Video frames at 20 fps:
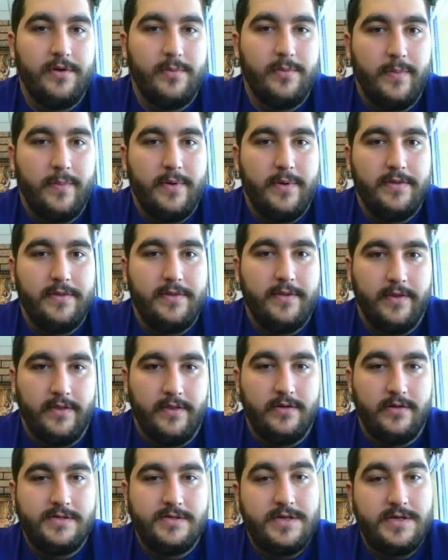you people out there that
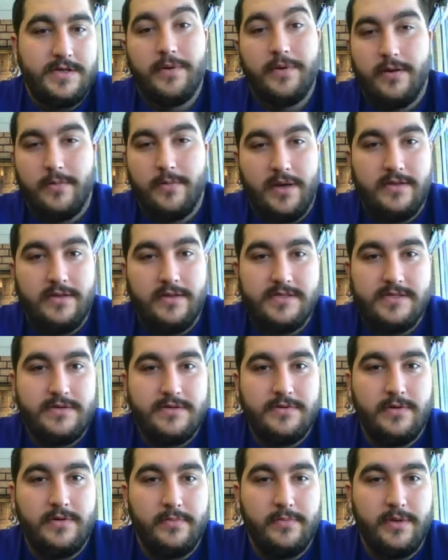are snowed in by the
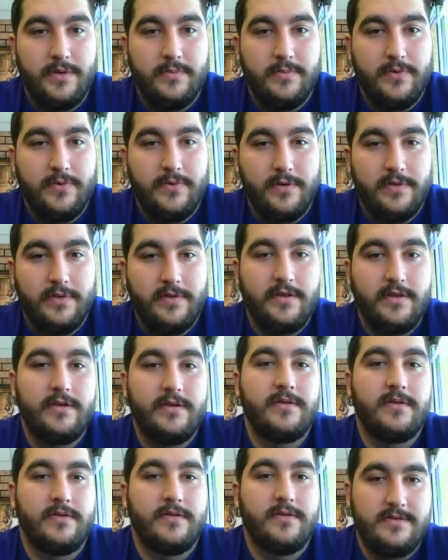storm up north,
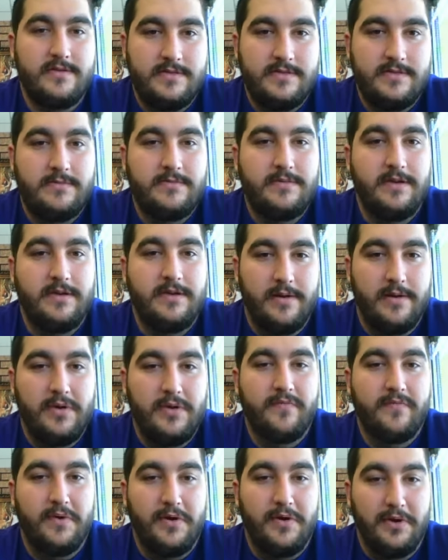it's going to be
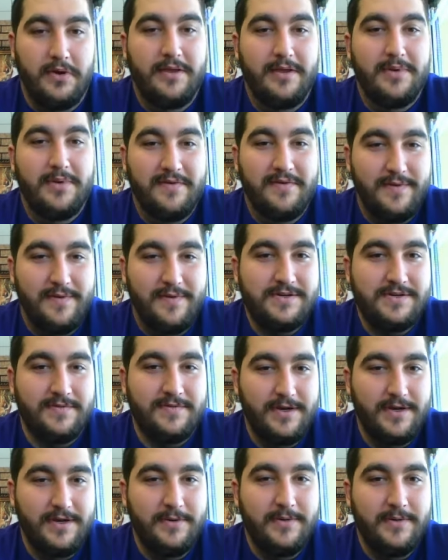really beneficial for
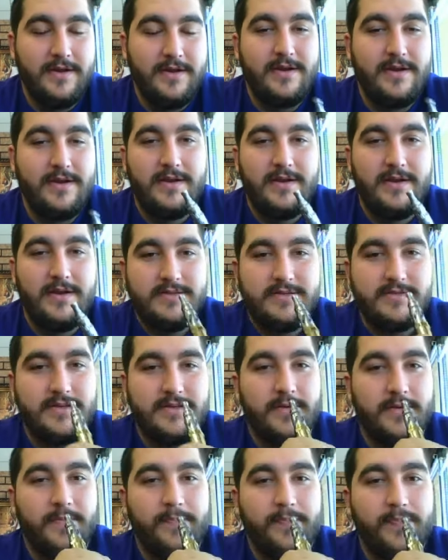you.
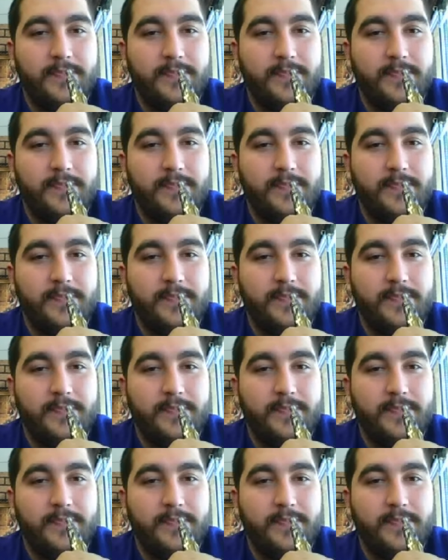So,